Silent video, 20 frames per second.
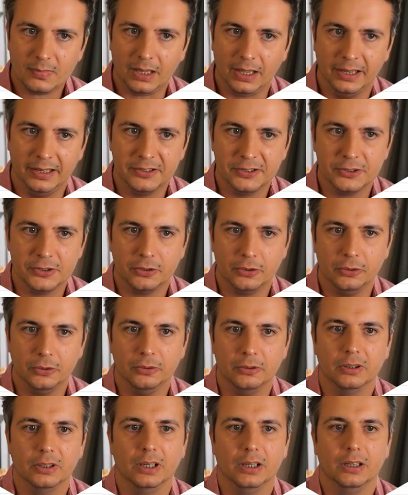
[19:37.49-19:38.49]
And so
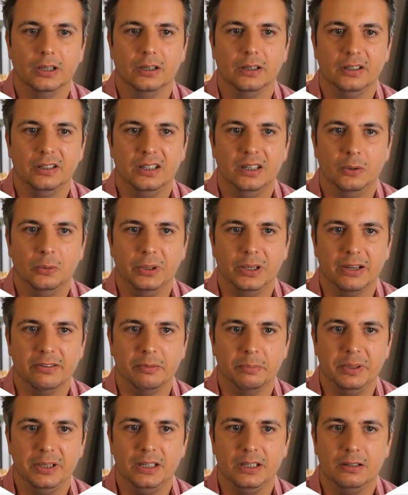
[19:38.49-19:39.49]
here we have a
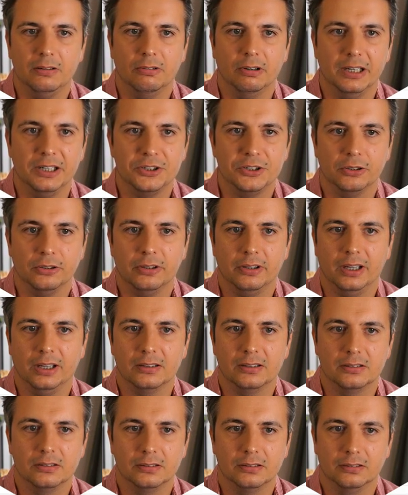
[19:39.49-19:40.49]
PE ratio
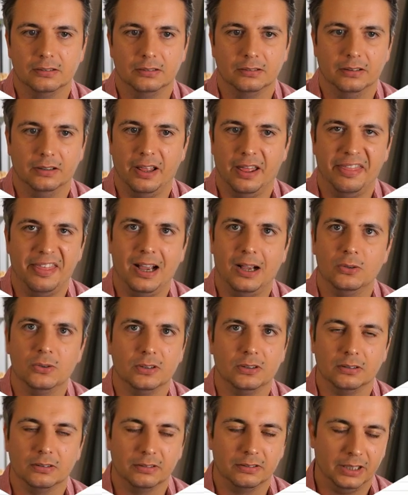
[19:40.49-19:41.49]
that's
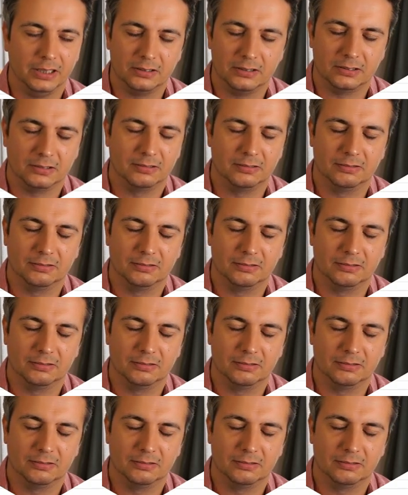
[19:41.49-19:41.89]
1,000. That's